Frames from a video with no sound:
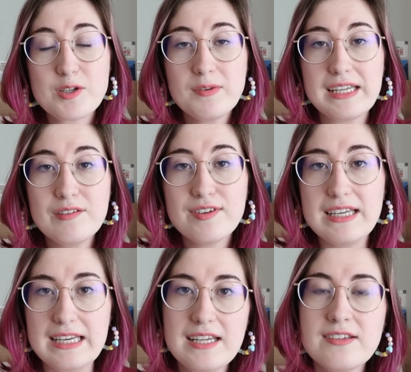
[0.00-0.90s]
don't
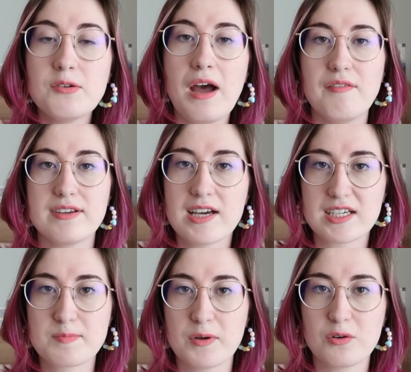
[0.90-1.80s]
even need to have a
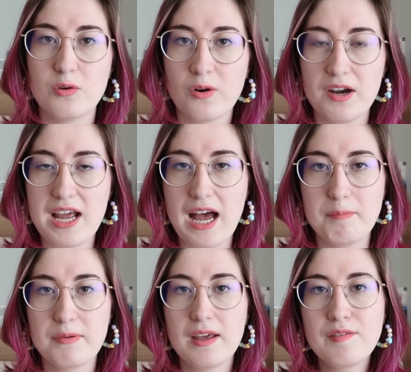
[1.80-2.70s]
textbook or an app
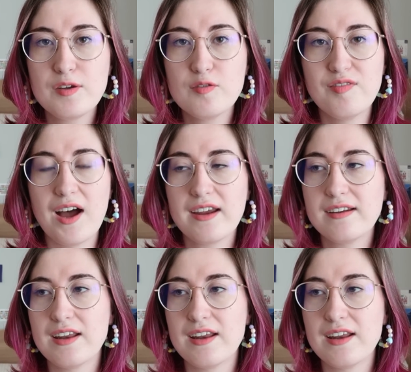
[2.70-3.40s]
if you find